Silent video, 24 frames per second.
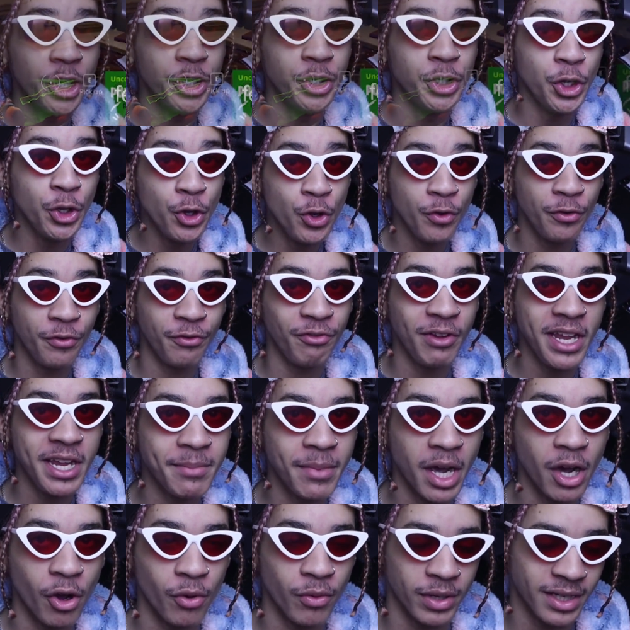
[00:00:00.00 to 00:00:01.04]
a new
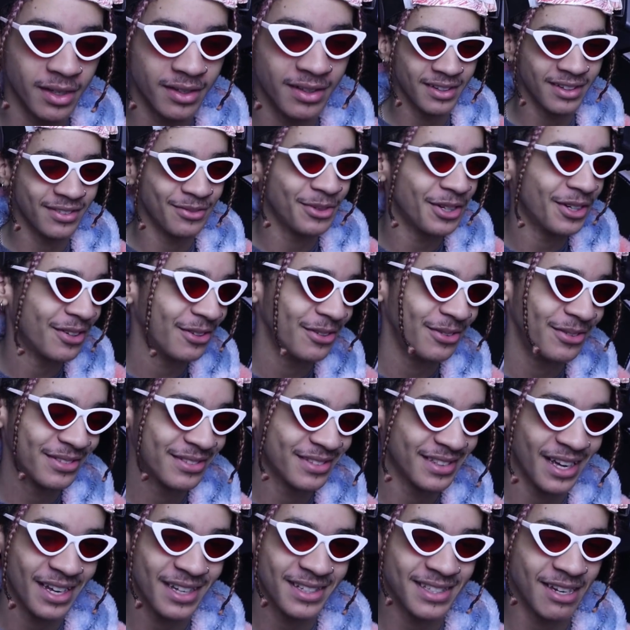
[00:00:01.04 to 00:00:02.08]
female. Well,
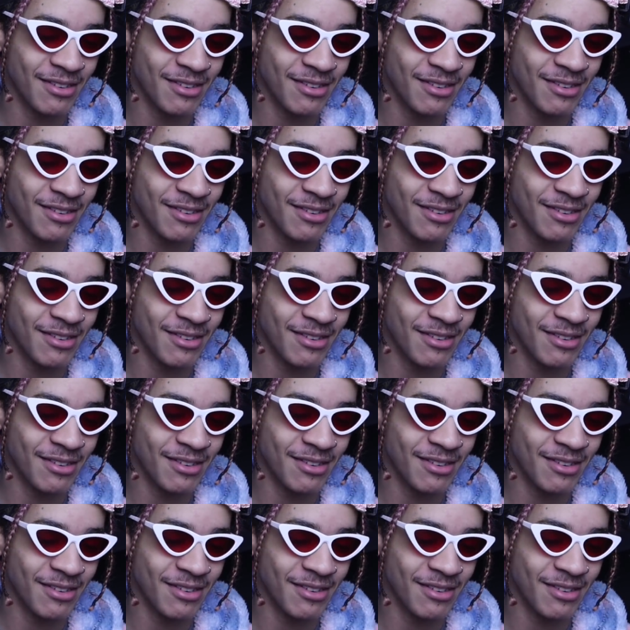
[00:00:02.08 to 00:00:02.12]
that